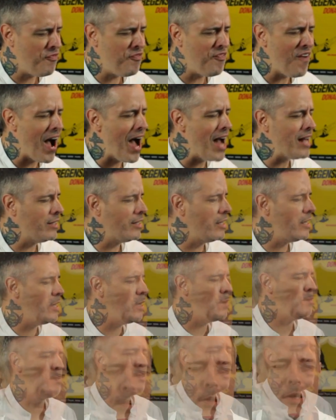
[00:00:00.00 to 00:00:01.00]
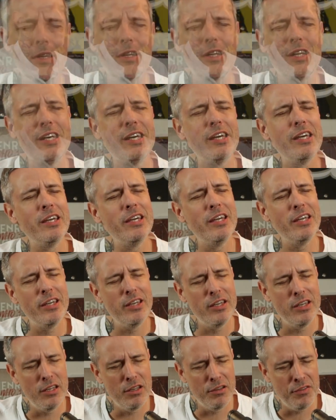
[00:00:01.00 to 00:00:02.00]
finally
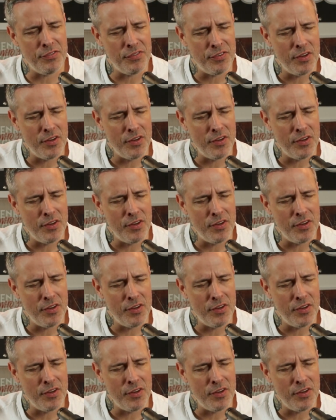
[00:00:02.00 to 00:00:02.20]
believe